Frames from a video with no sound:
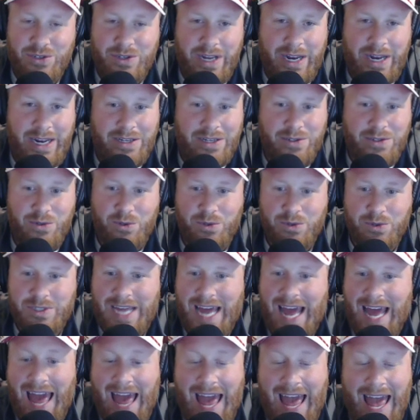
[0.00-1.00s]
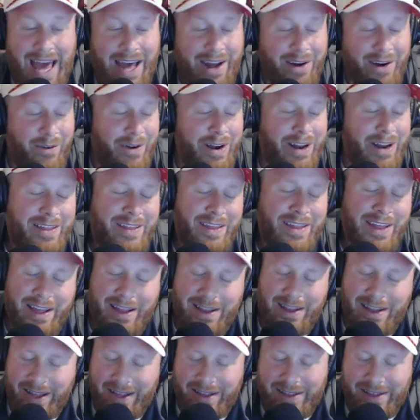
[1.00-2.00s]
any schools had or anything
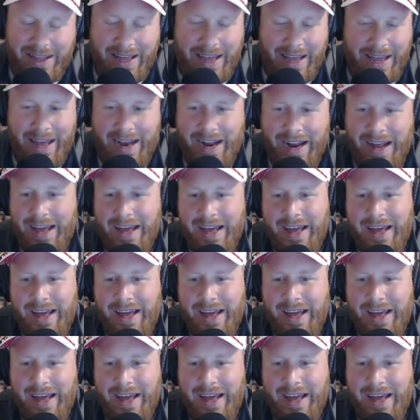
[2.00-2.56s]
like that.